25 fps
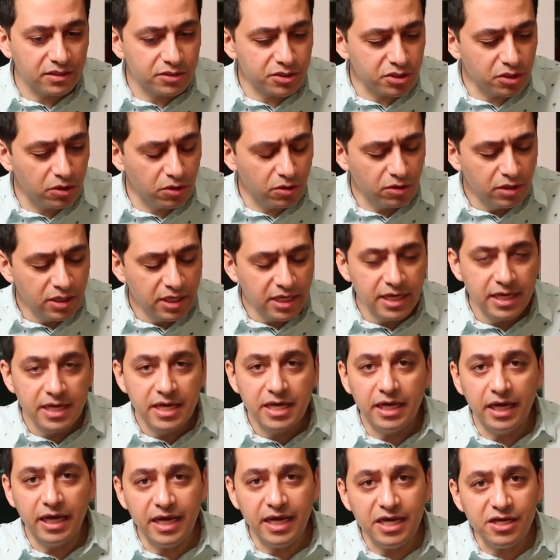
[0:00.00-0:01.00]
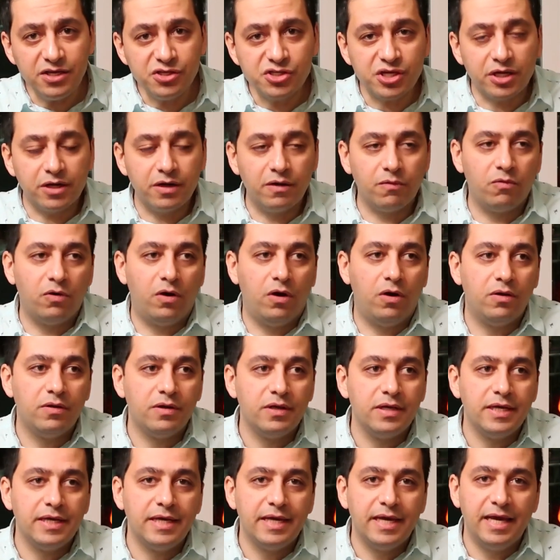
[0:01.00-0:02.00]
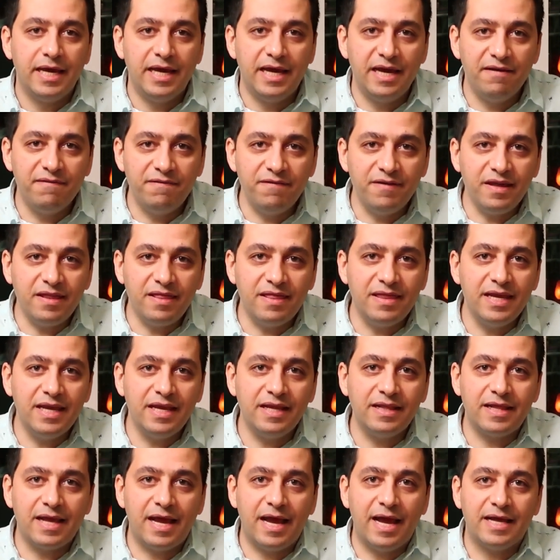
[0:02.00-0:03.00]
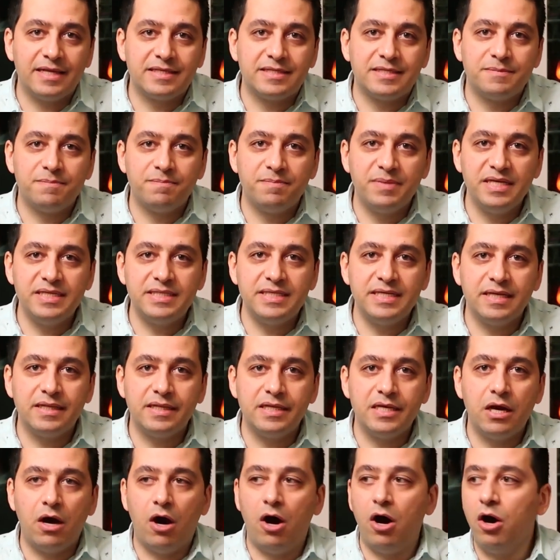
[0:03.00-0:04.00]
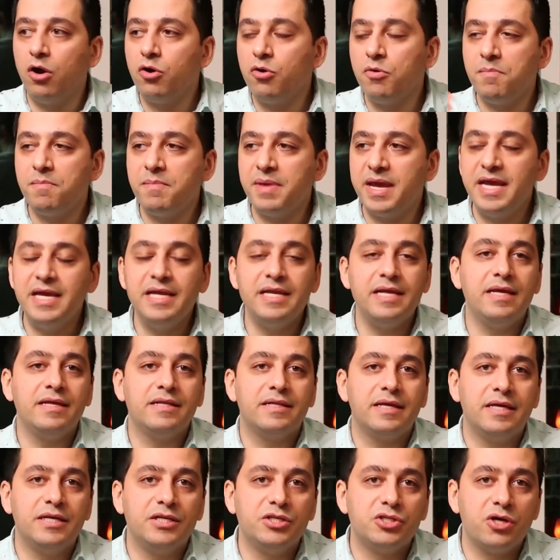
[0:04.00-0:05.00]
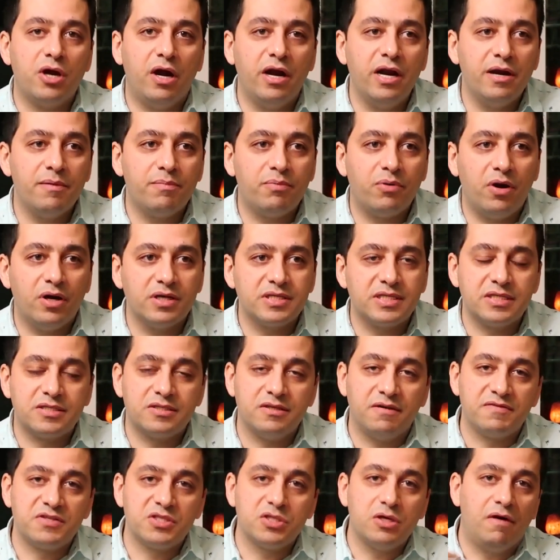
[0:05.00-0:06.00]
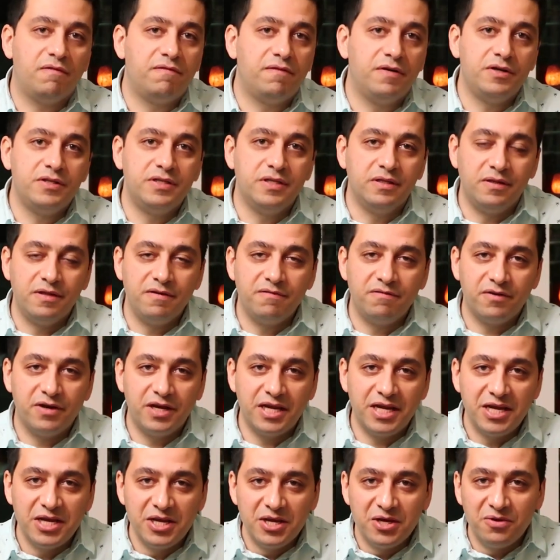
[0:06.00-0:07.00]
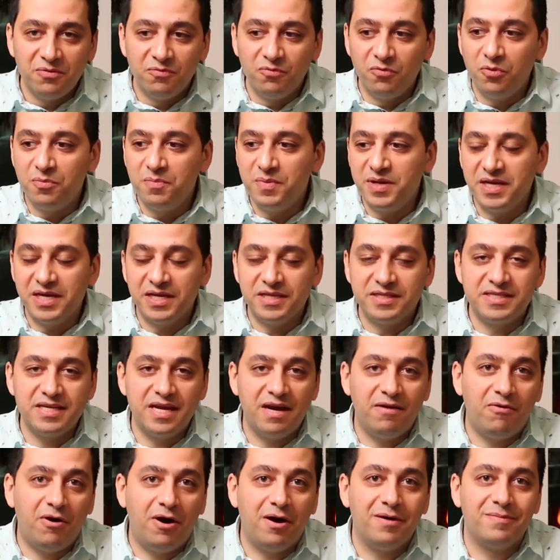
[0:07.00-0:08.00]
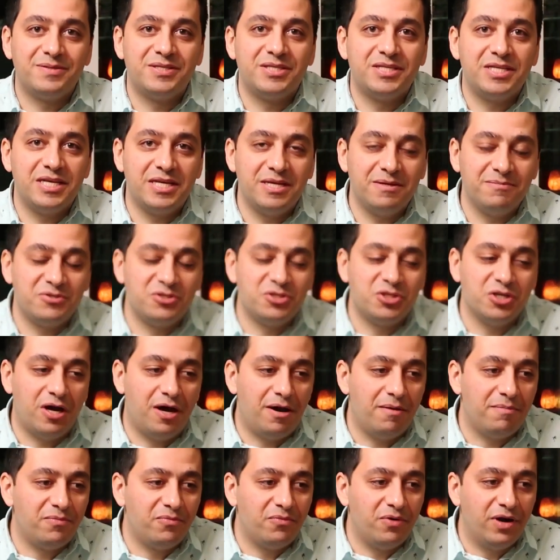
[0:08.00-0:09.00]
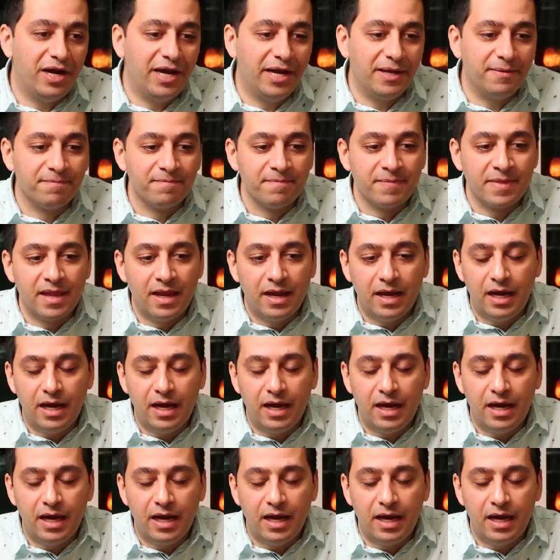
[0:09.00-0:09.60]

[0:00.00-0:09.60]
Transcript: So in general, everything that's basically automating the entire process of software delivery will be a DevOps team's job. Right?